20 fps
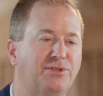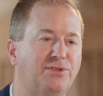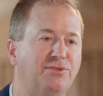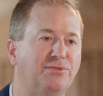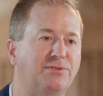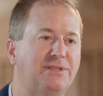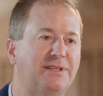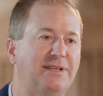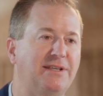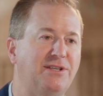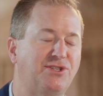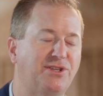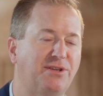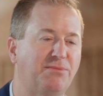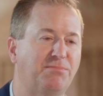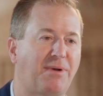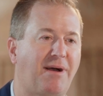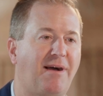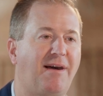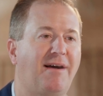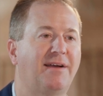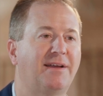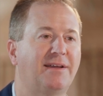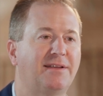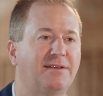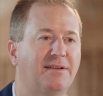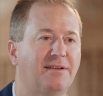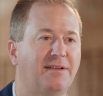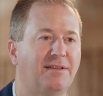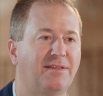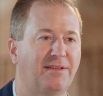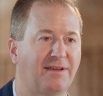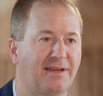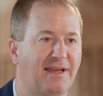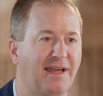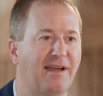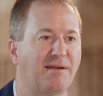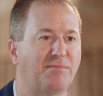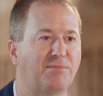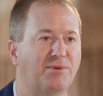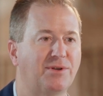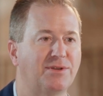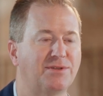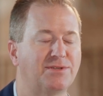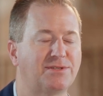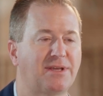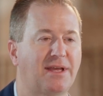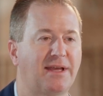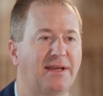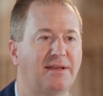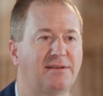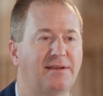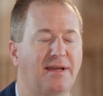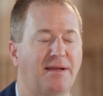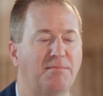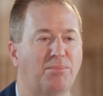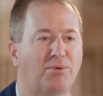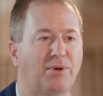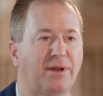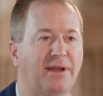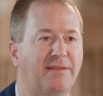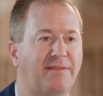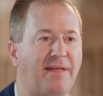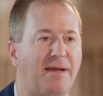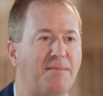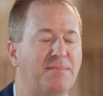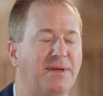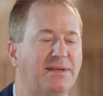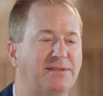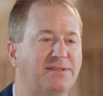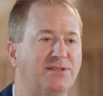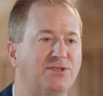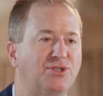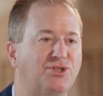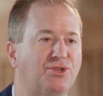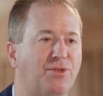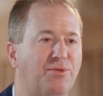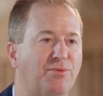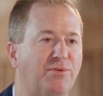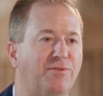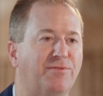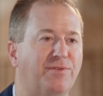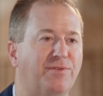to teaching behind the cameras and bringing that message through